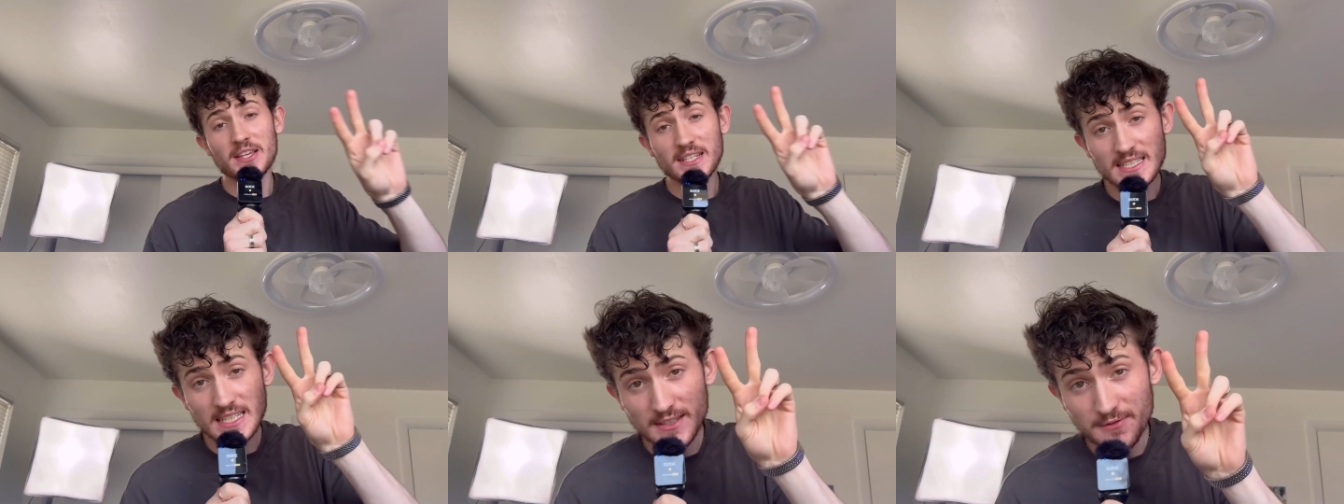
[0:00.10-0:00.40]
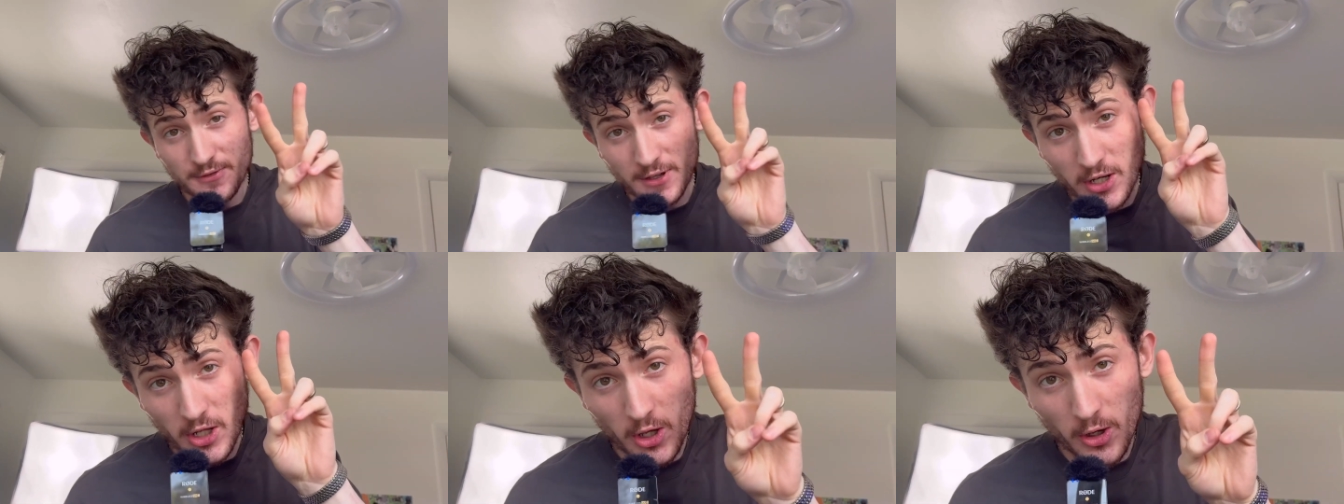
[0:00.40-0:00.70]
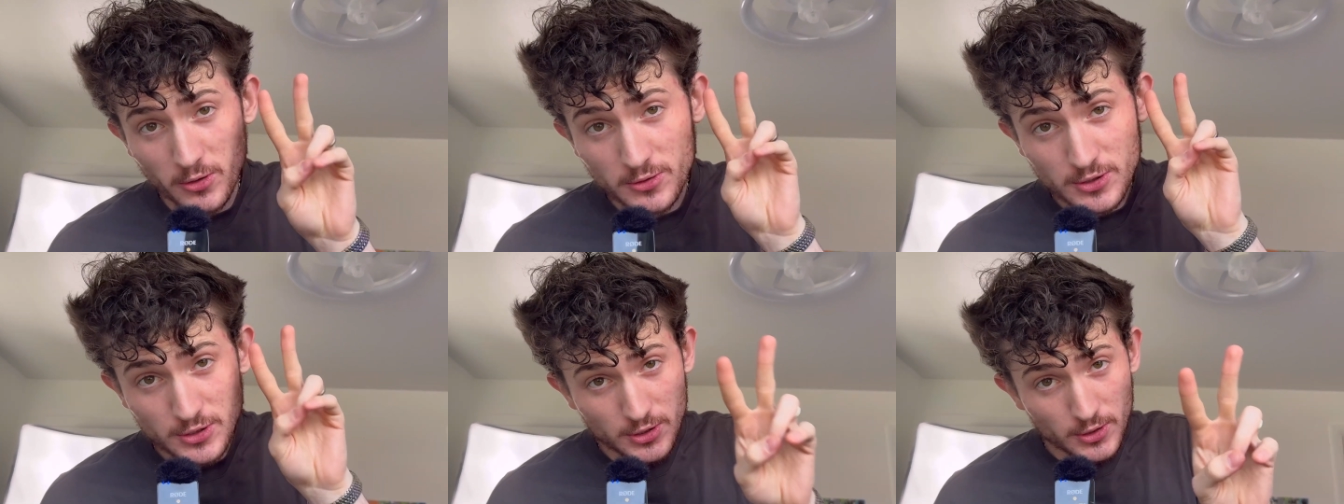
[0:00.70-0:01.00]
is
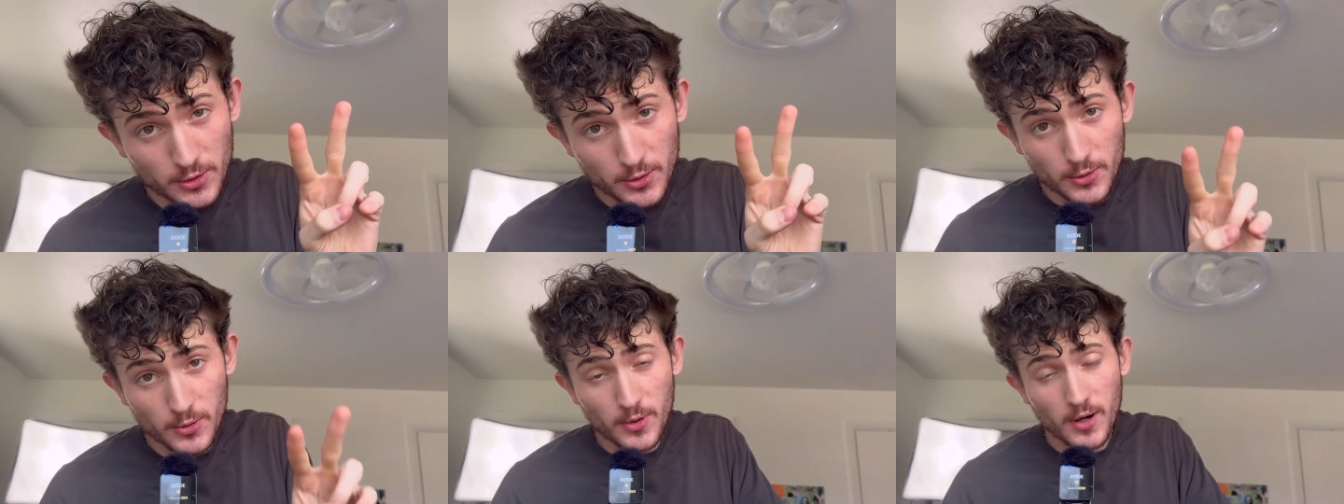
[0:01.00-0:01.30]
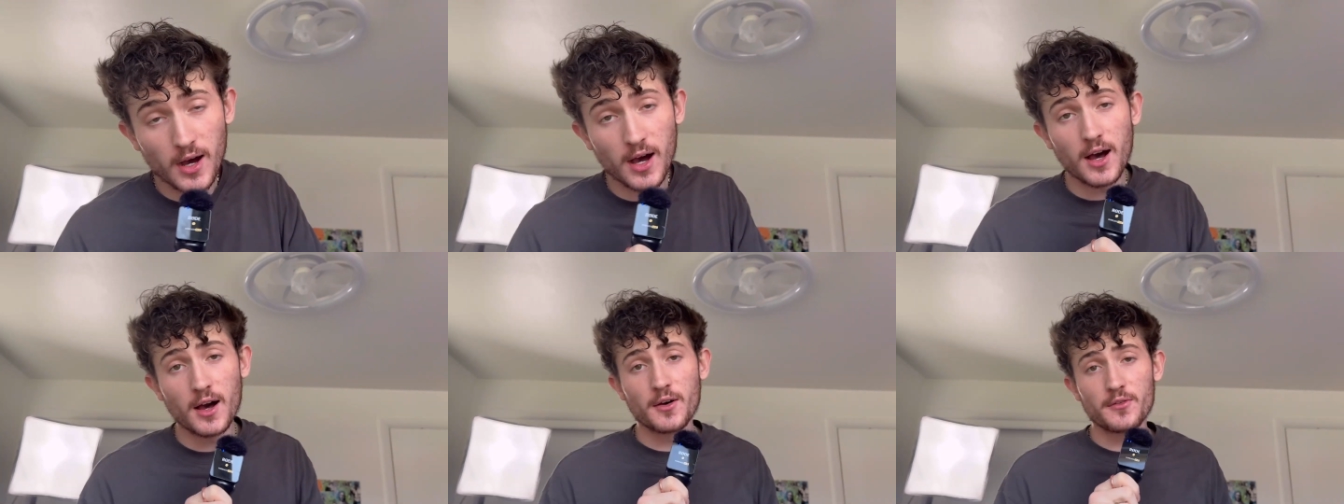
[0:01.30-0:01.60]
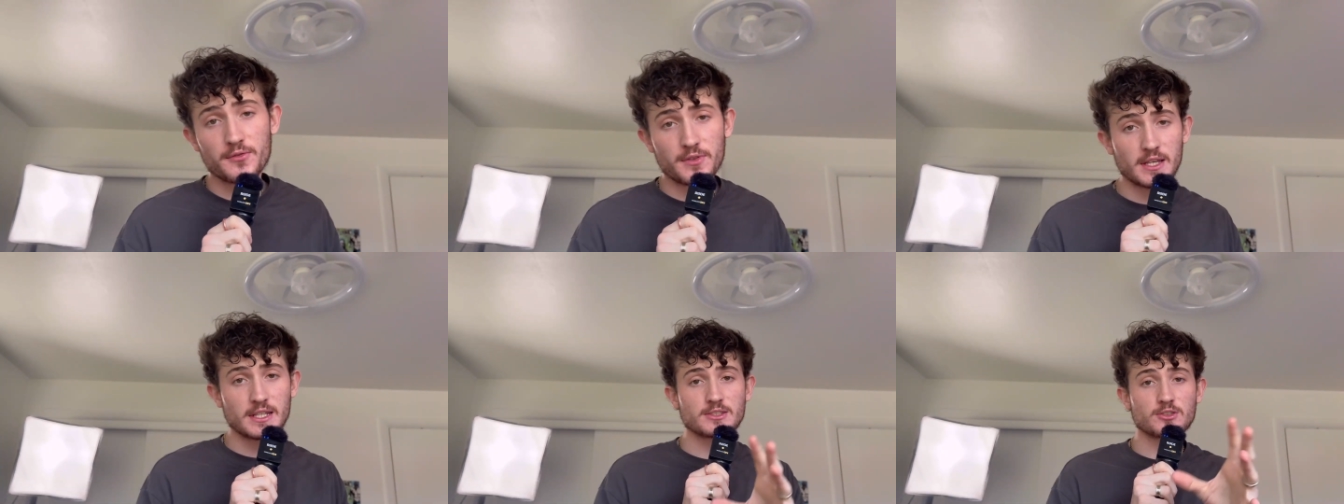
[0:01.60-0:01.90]
video 2
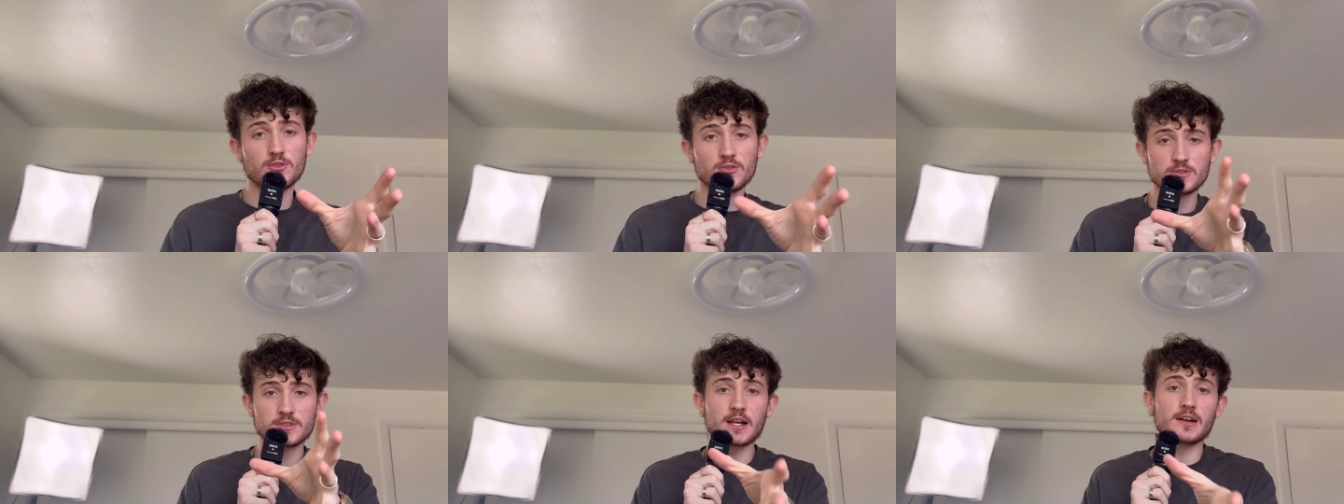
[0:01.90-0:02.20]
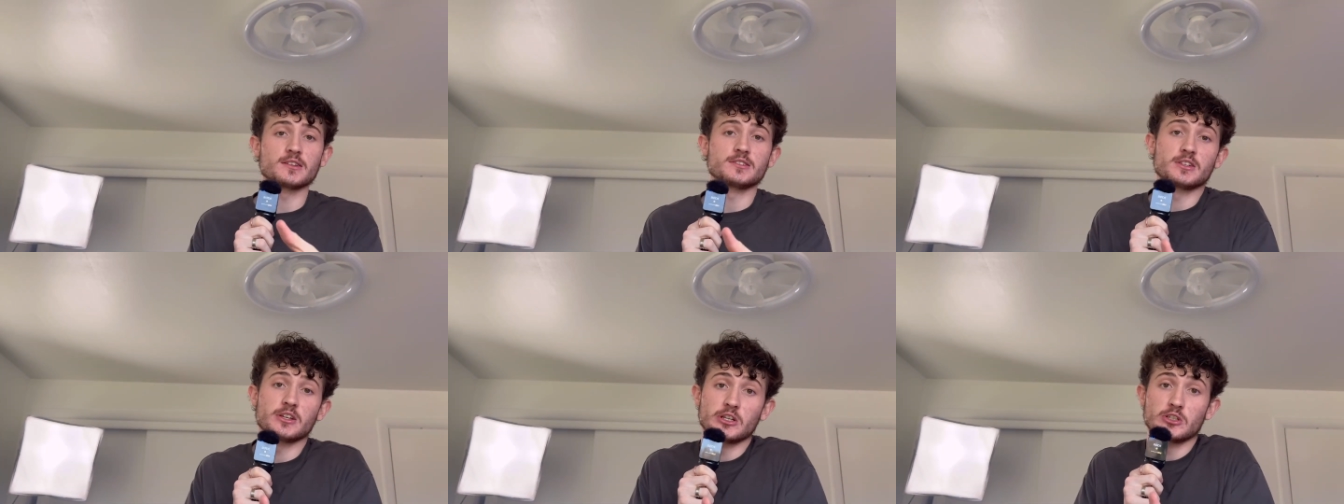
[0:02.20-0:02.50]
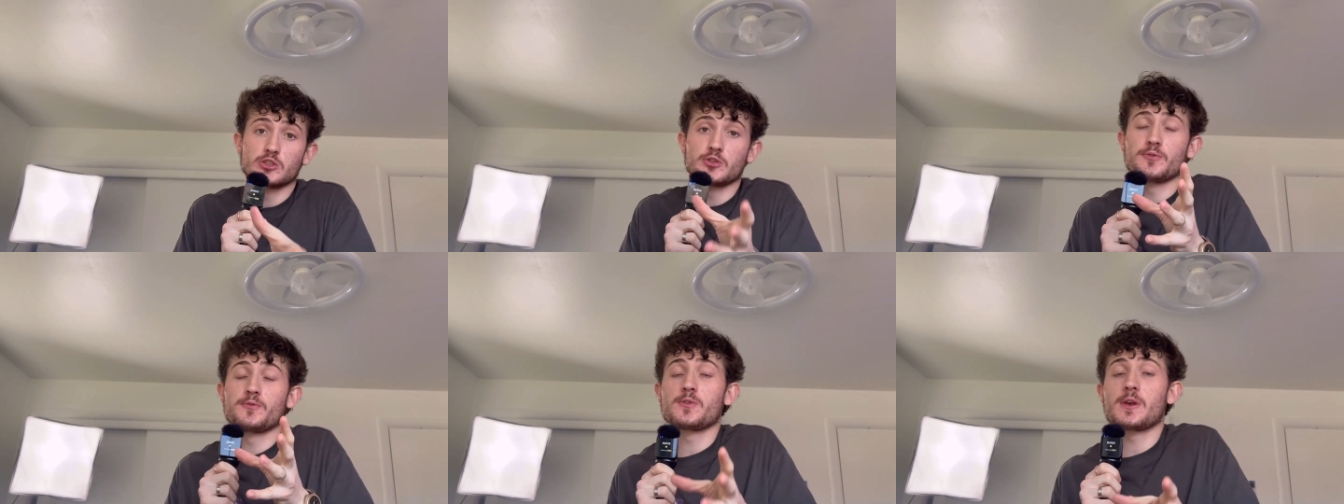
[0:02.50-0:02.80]
of this whole entire
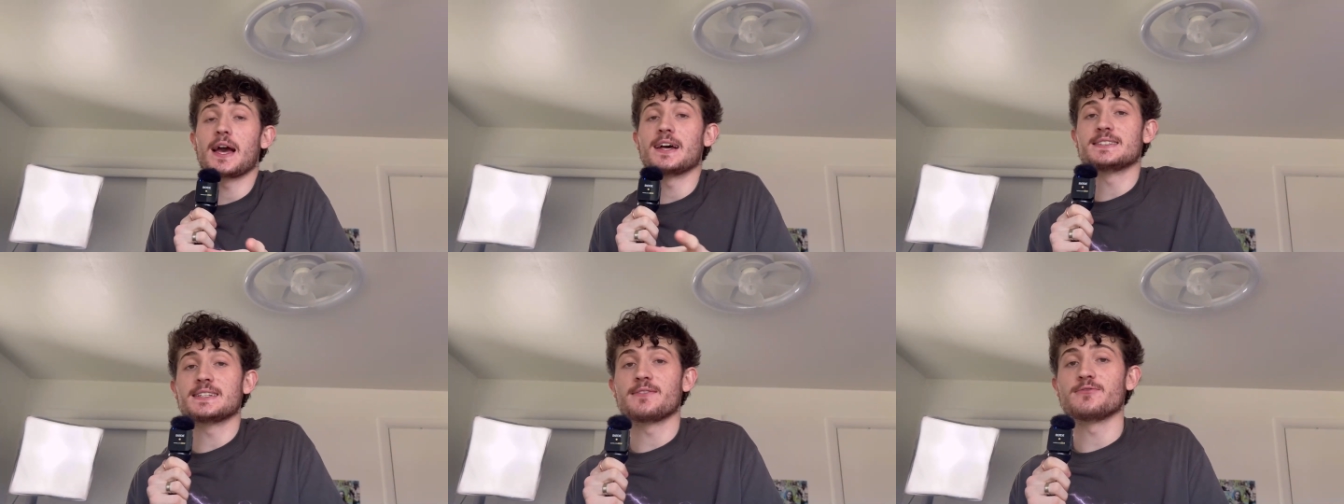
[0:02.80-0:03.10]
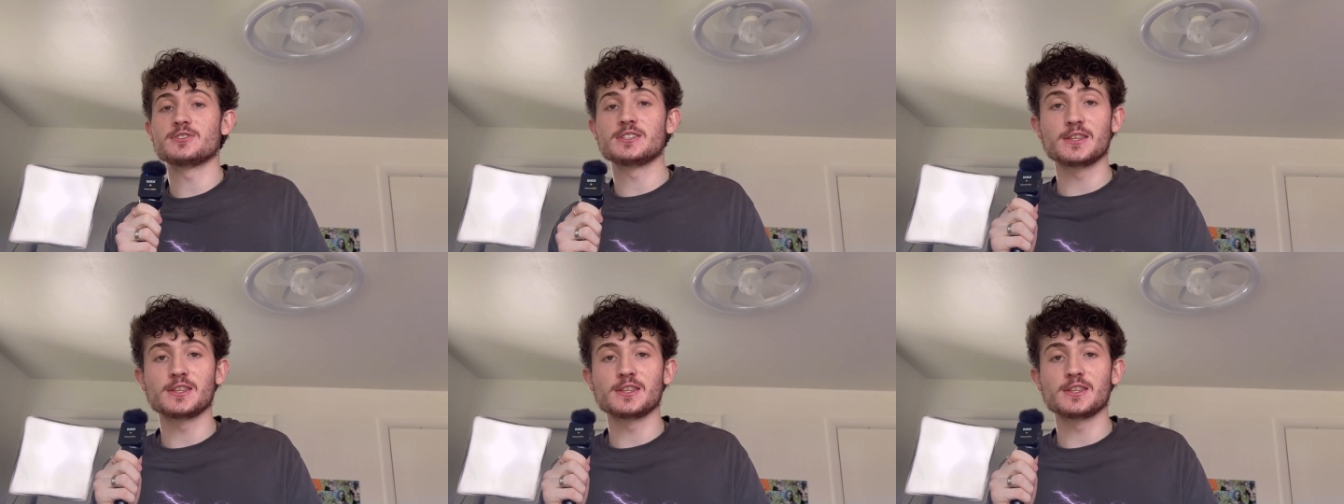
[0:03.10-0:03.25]
series. So if you guys haven't seen